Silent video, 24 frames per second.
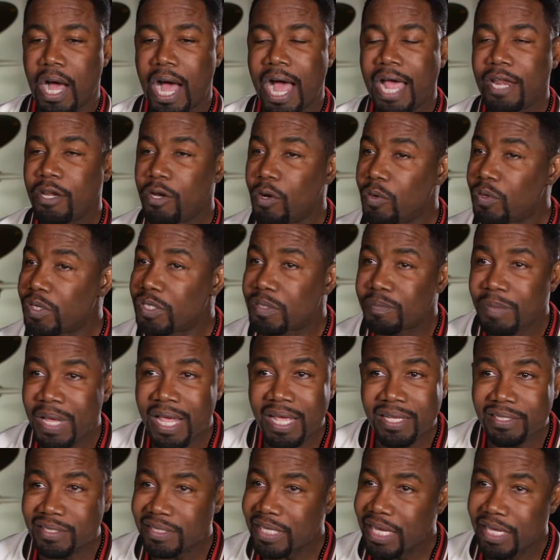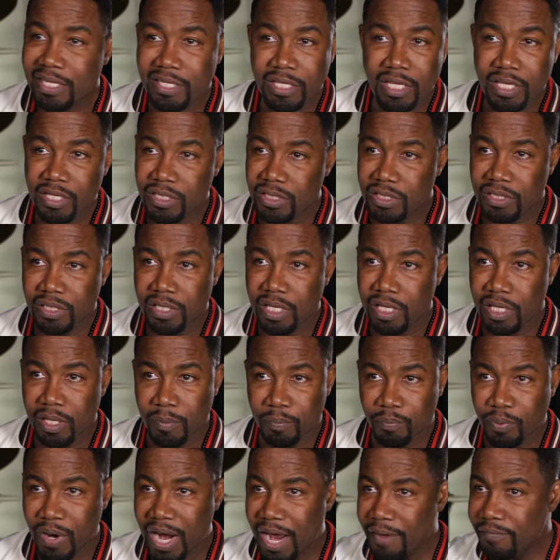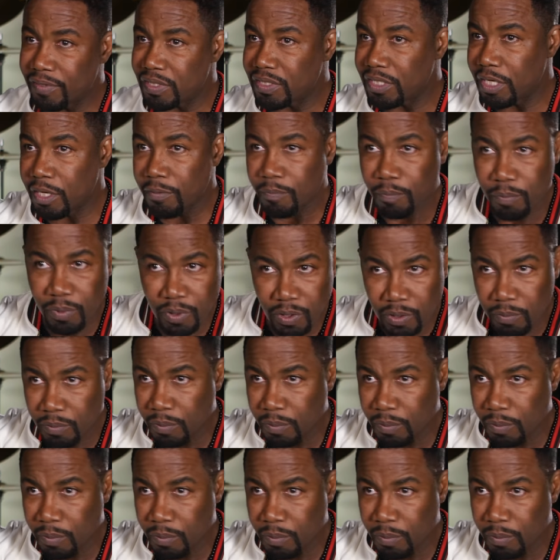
I know this man said this in the privacy of,